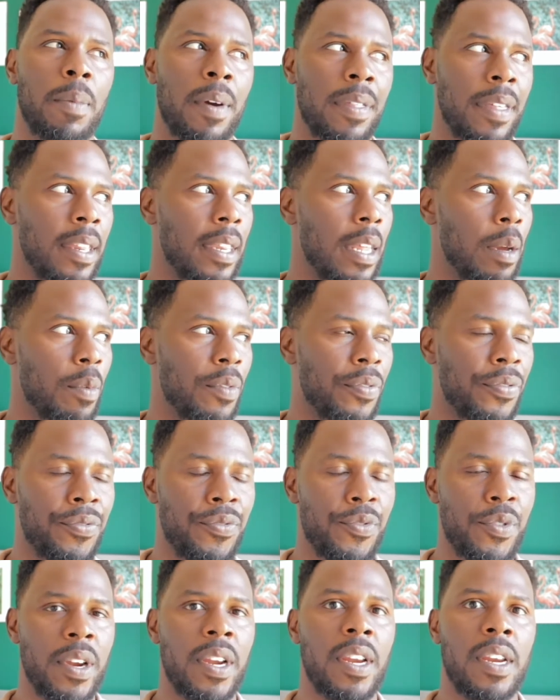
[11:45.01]
I think there were
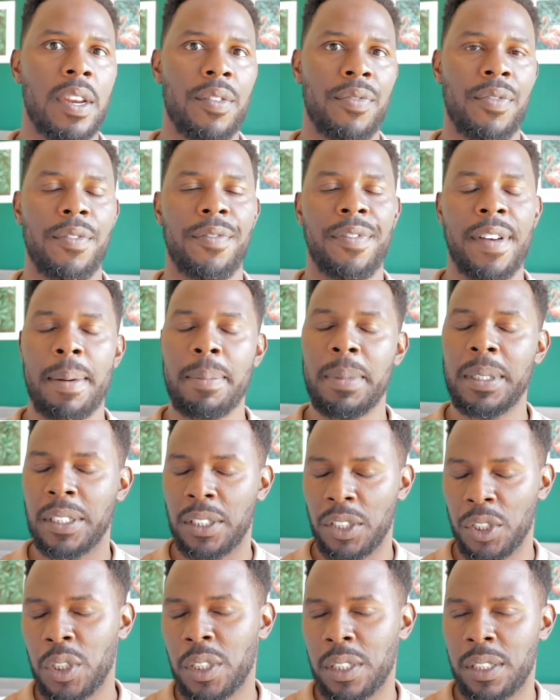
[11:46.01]
3 different families,
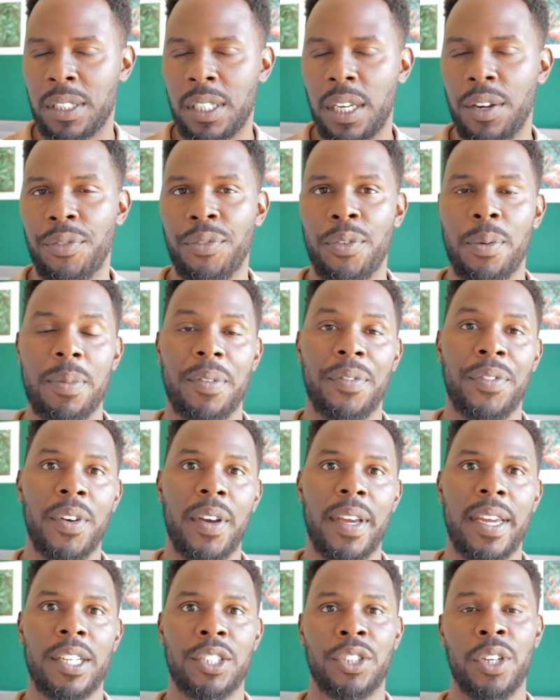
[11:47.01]
as you could see from the
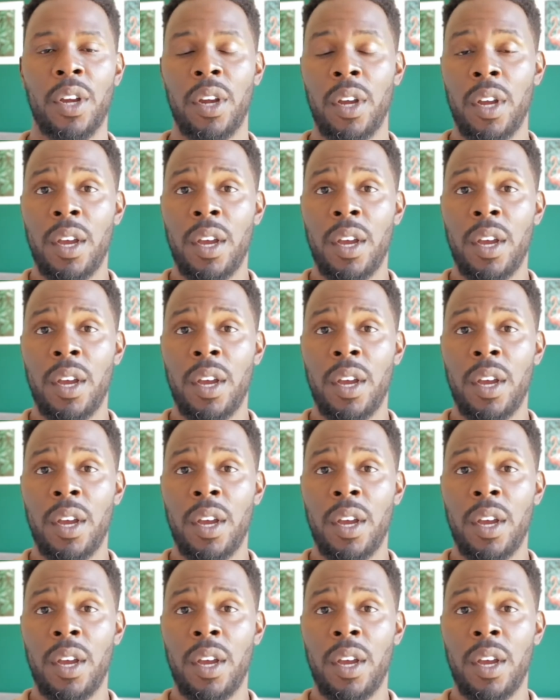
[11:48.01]
footage.